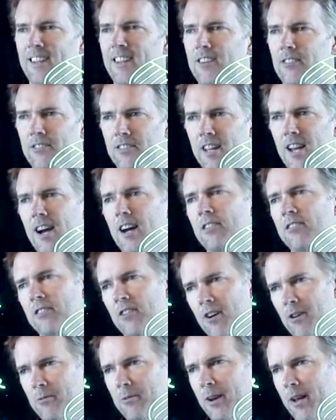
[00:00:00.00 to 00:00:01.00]
He goes, Yeah, I
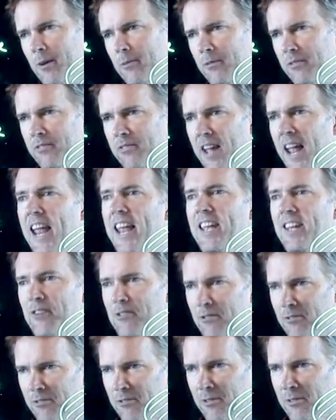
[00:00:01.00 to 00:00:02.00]
saw it when I was eight
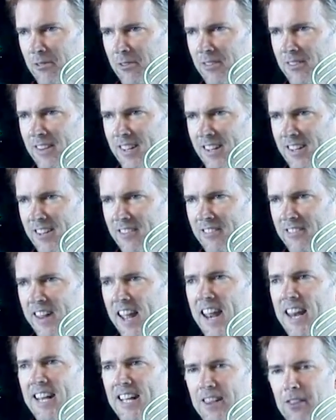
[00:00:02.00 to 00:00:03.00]
years old,
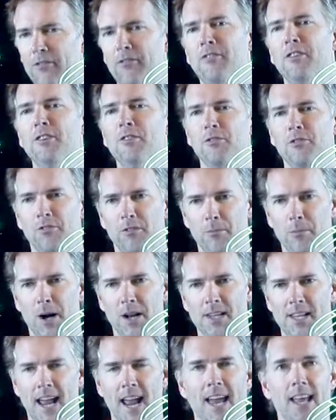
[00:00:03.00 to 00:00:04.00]
standing in the fields in
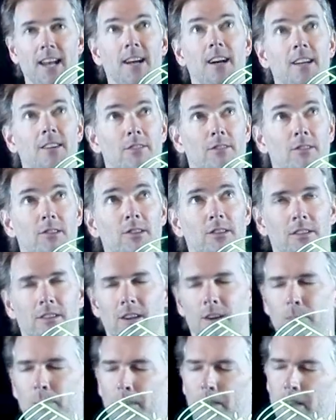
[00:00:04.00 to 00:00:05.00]
Montana. I just looked
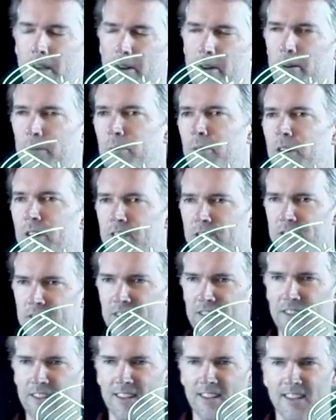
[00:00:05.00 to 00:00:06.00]
up and there it was.
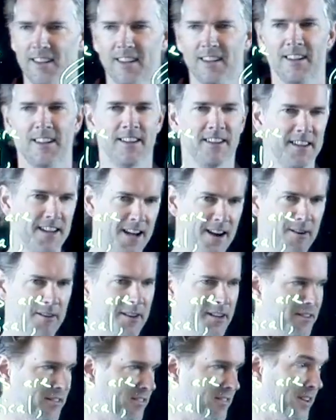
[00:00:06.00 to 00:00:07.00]
And now
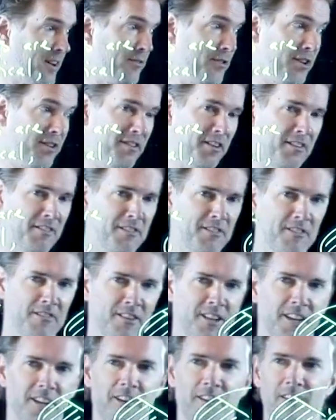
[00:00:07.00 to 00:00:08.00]
it is 76 years
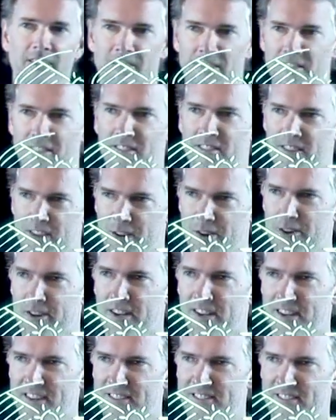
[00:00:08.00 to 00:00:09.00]
later, it's here
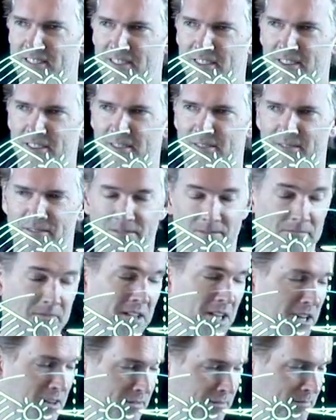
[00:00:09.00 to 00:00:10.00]
again. So
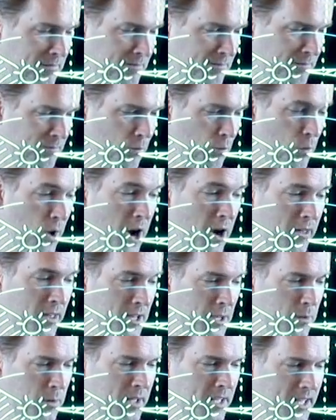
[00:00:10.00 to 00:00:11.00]
kind of rare
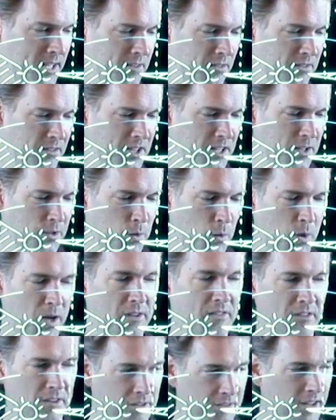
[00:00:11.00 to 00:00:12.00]
that you would get to see it
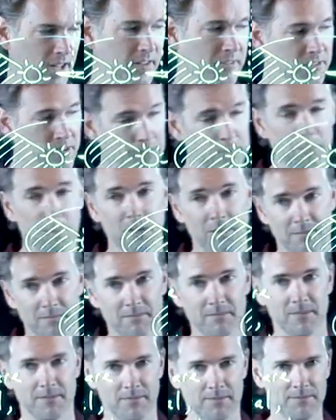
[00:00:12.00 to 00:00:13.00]
twice in your lifetime, but
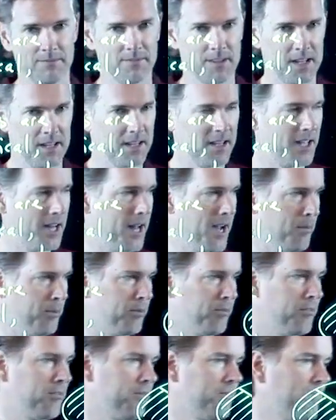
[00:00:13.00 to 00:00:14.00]
it
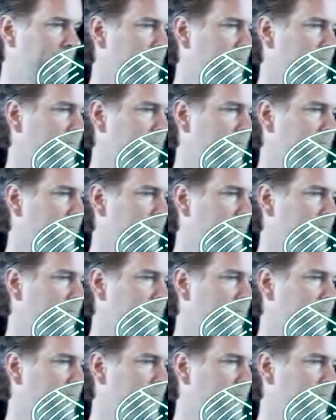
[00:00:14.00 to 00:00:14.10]
happens.